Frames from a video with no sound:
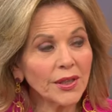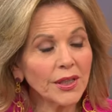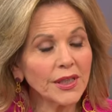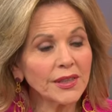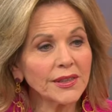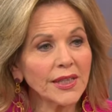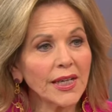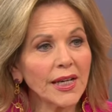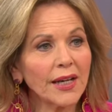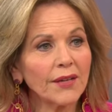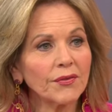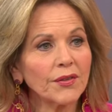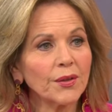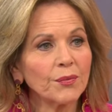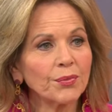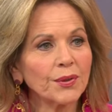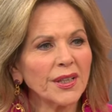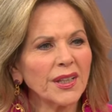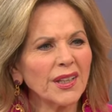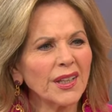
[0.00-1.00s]
We need to have
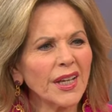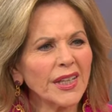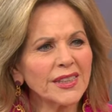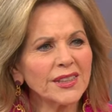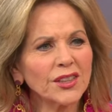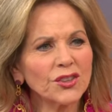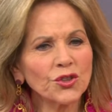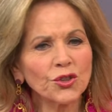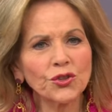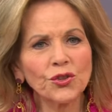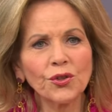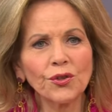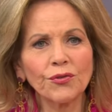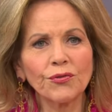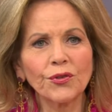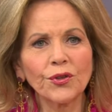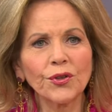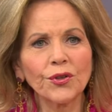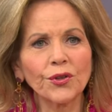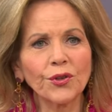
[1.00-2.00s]
complete licensure
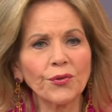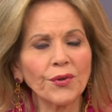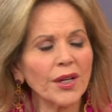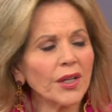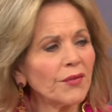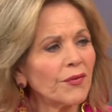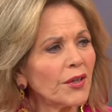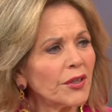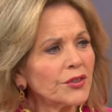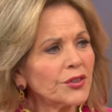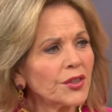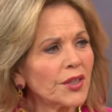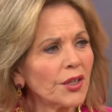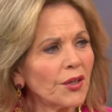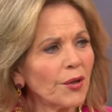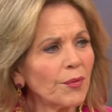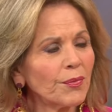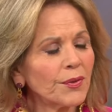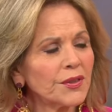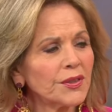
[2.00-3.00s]
for our creative arts
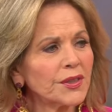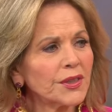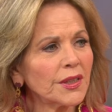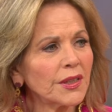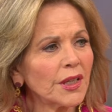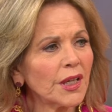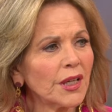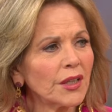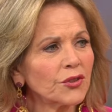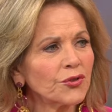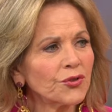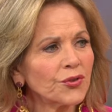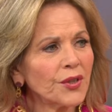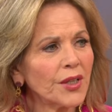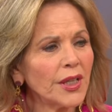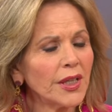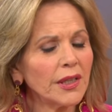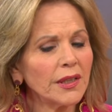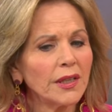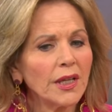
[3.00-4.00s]
therapists in the
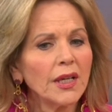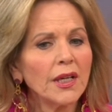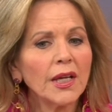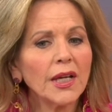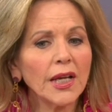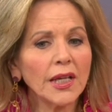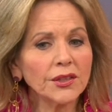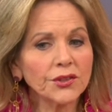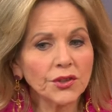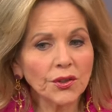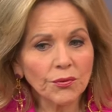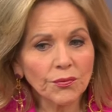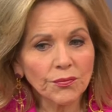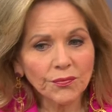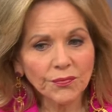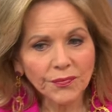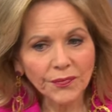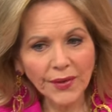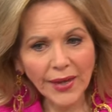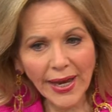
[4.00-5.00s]
country, and so
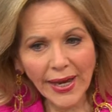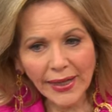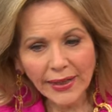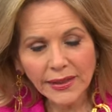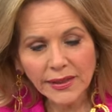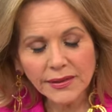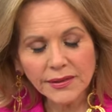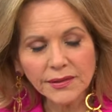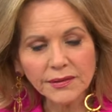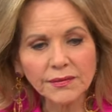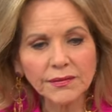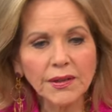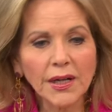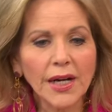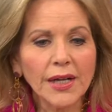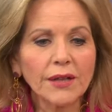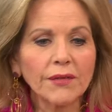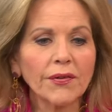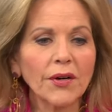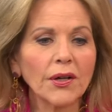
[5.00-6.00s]
that is
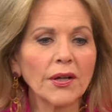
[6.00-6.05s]
kind of